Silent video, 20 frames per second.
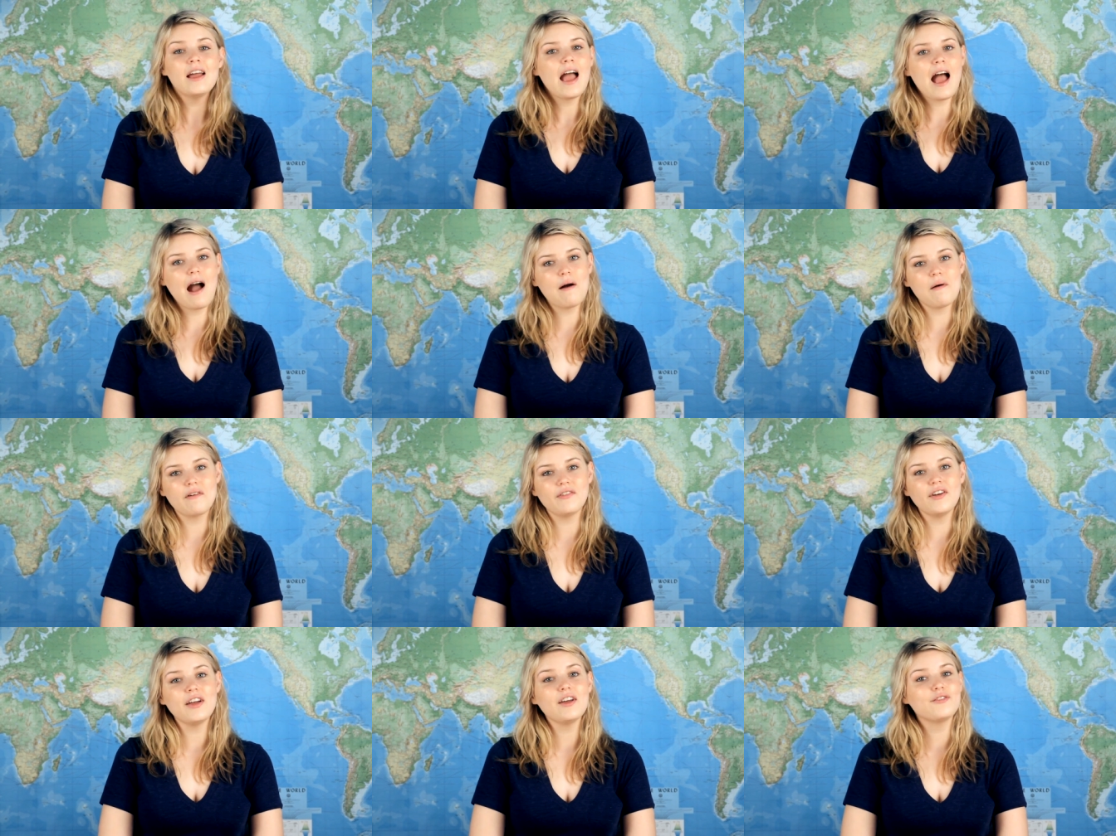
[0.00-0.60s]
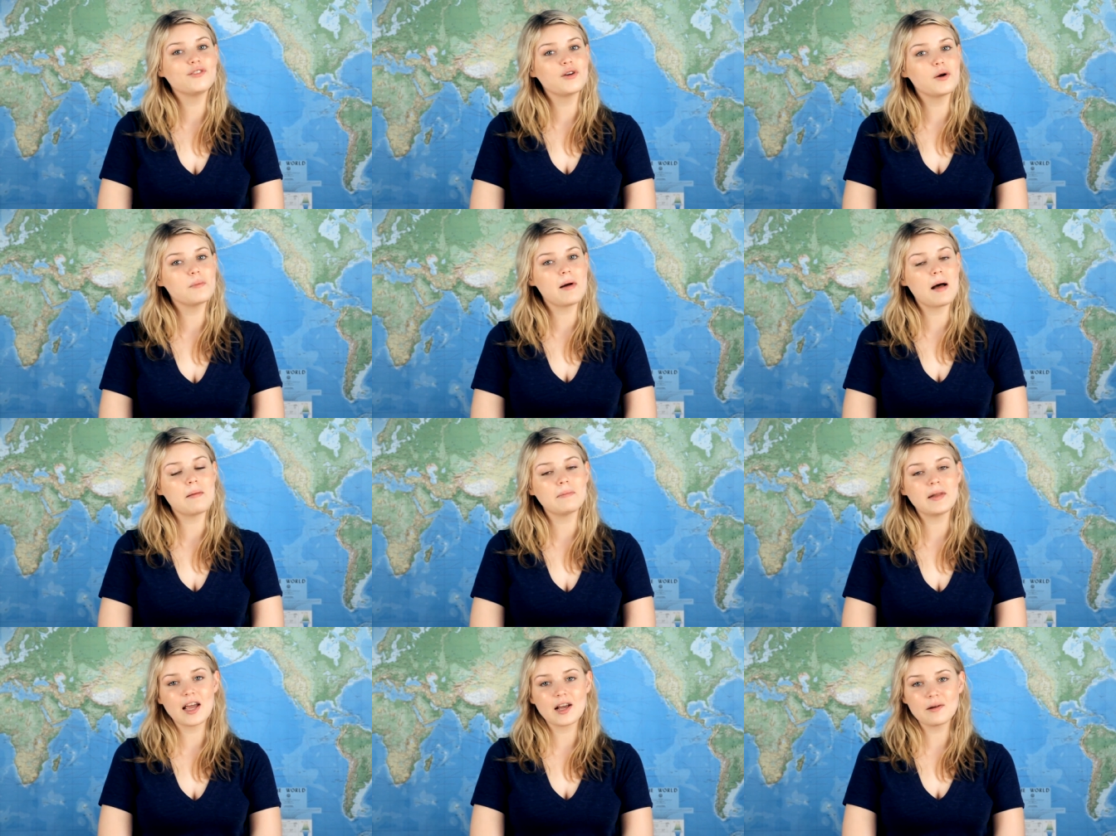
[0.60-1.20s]
However, if your
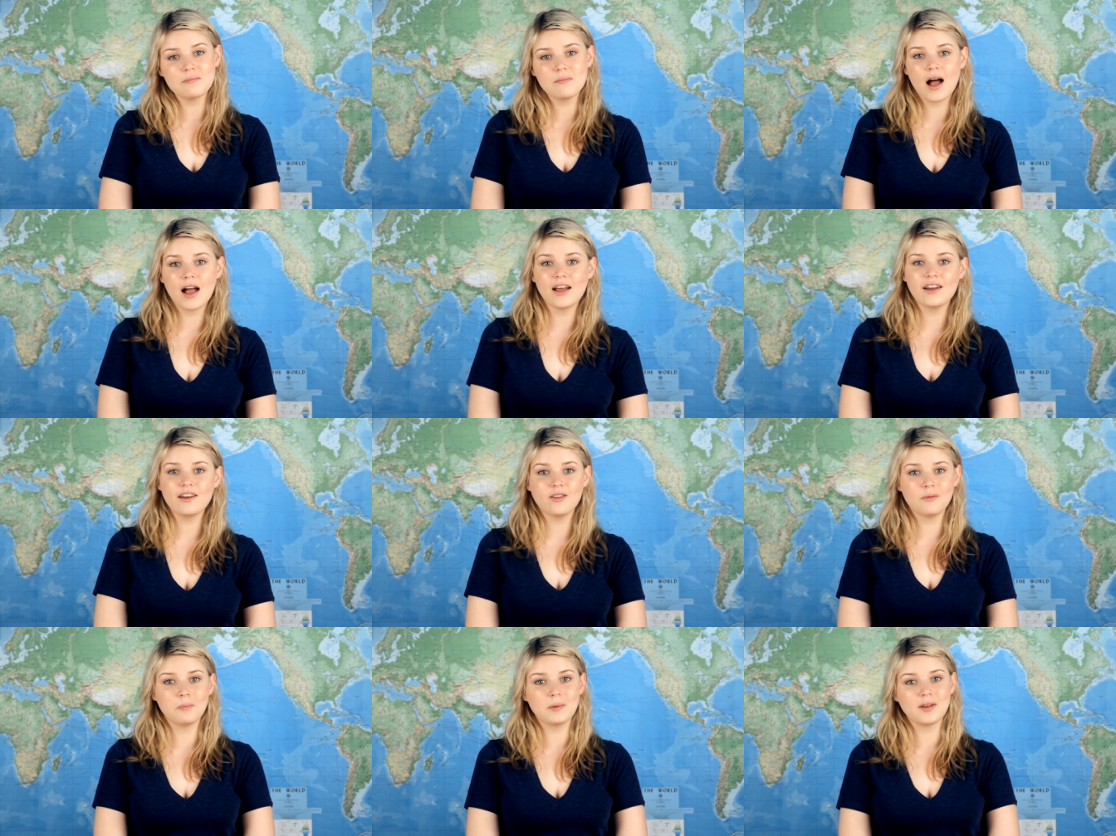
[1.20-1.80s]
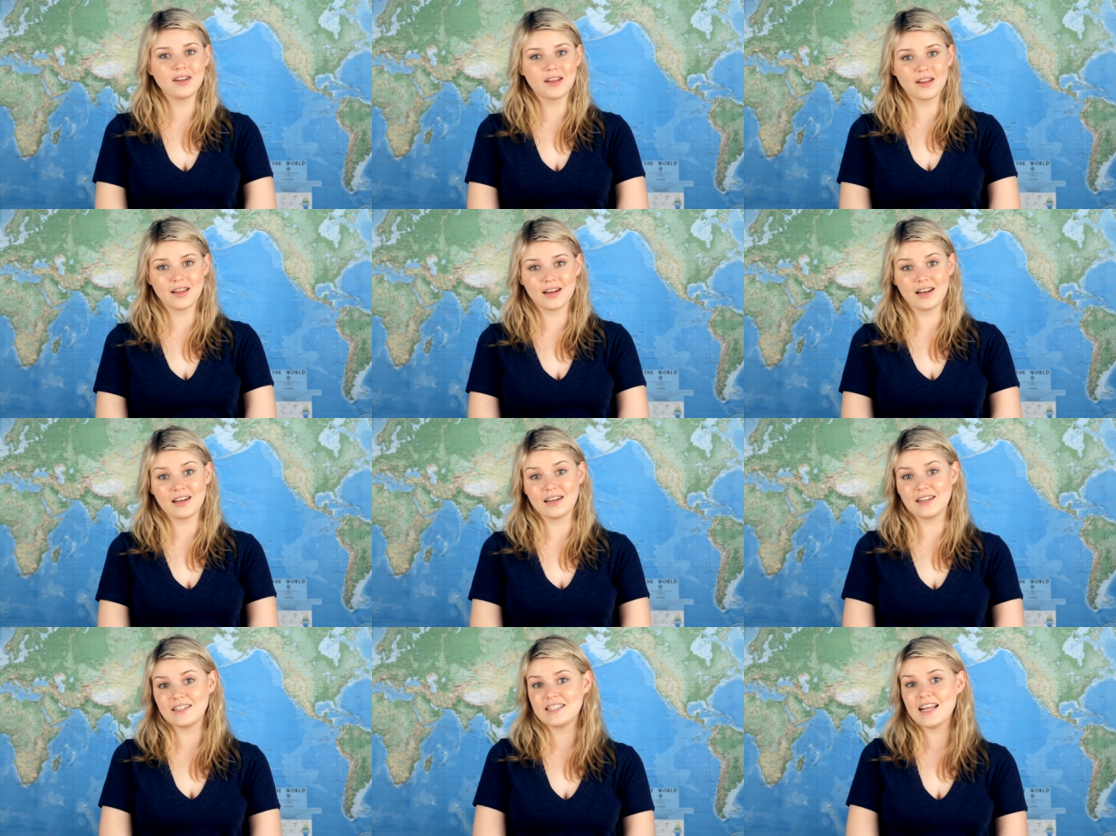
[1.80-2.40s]
mum, like mine, is
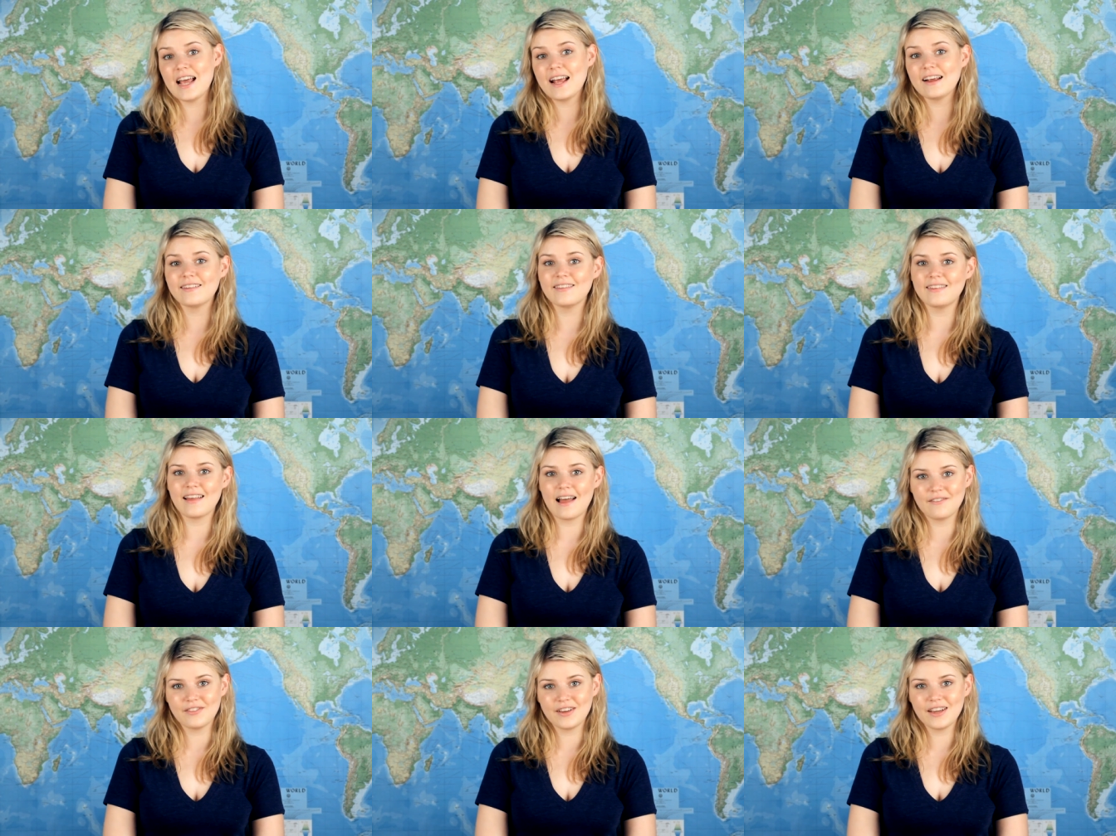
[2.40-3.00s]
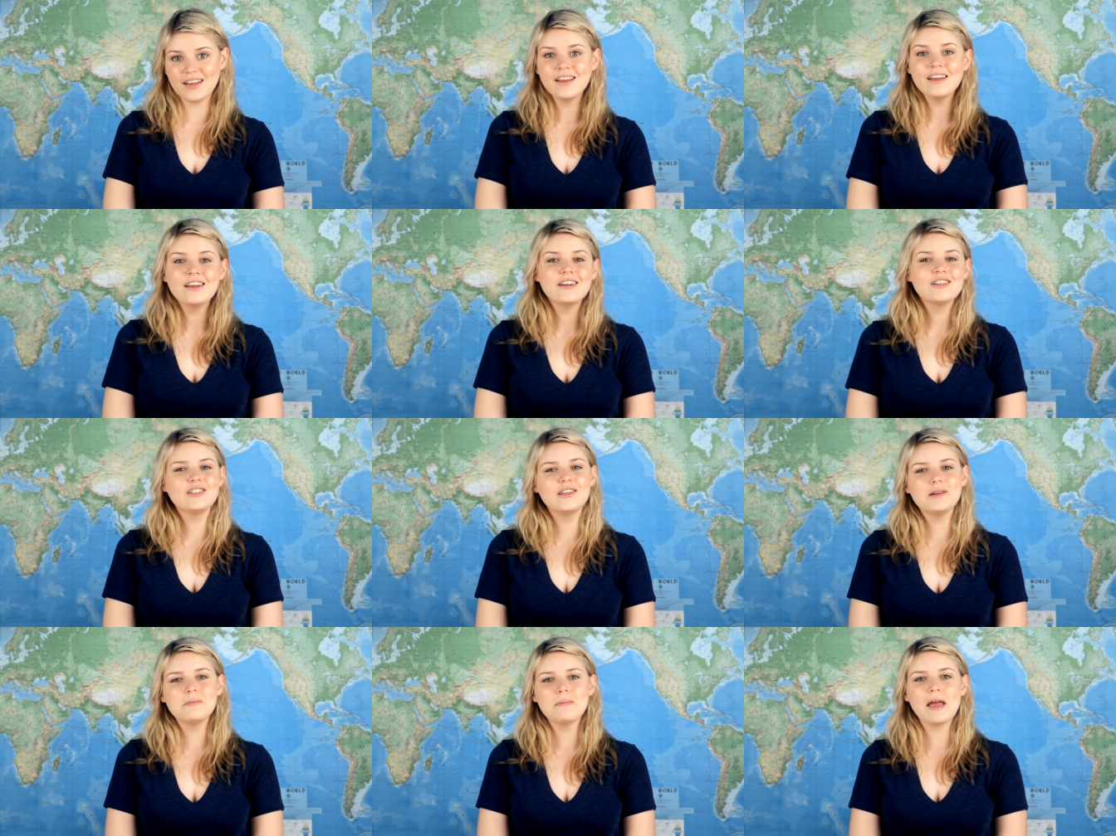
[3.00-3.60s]
particularly tech-savvy,
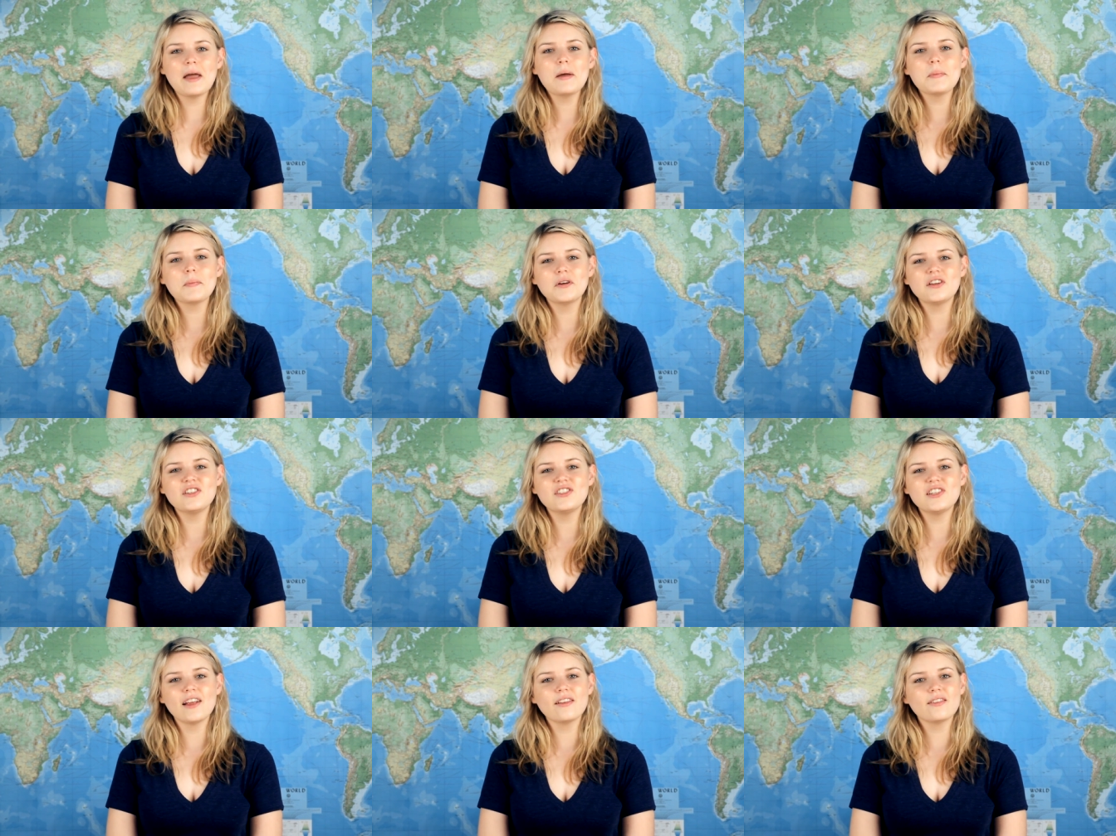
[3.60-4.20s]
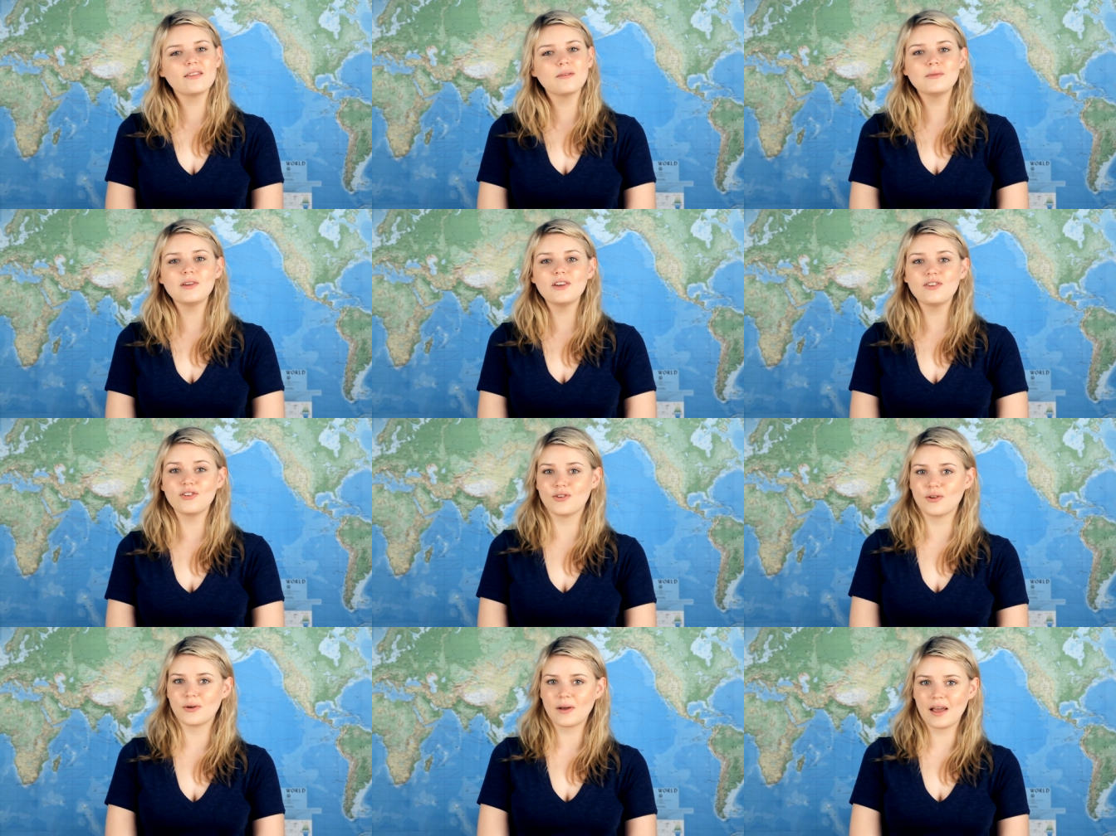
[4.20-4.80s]
she may appreciate some
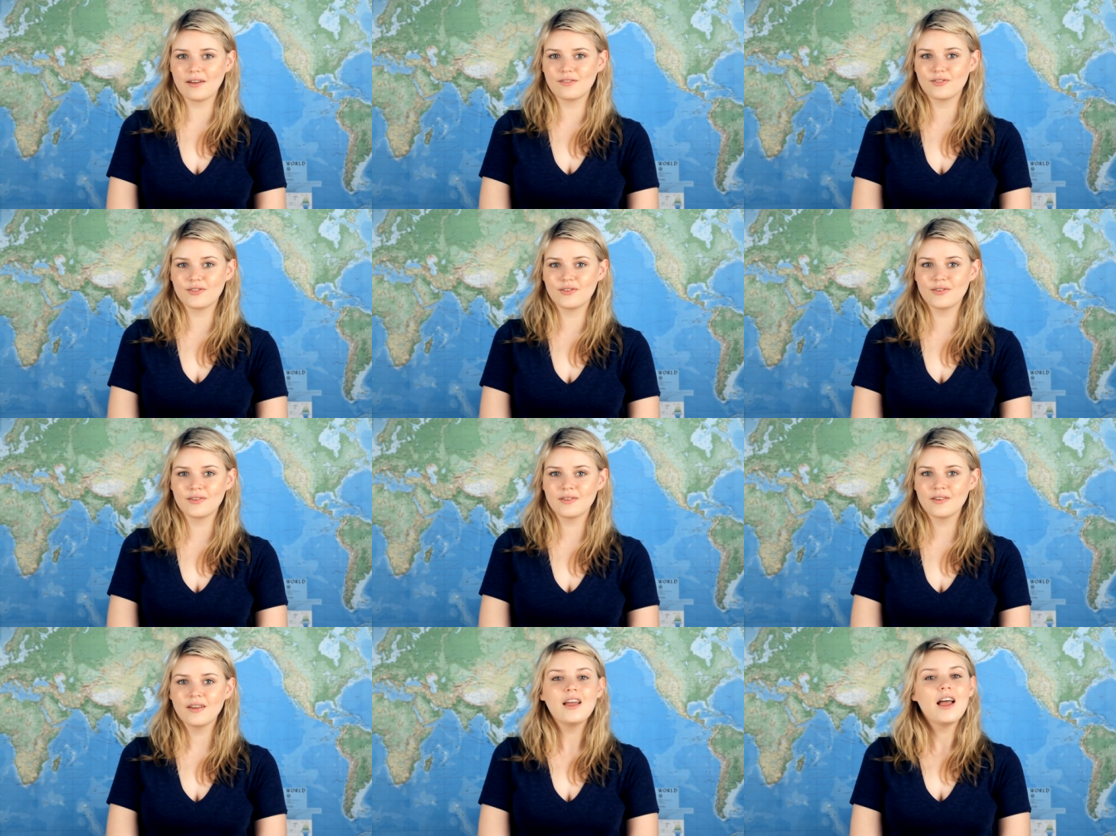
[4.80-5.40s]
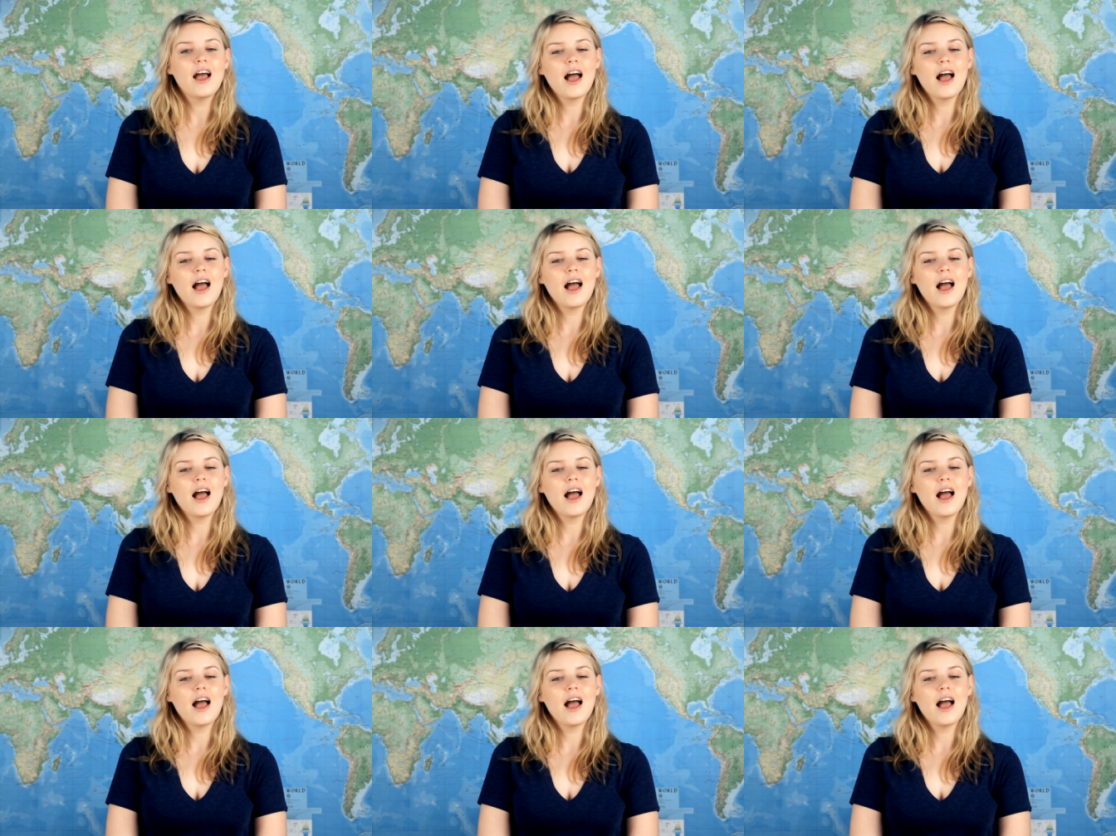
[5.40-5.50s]
digital gifts.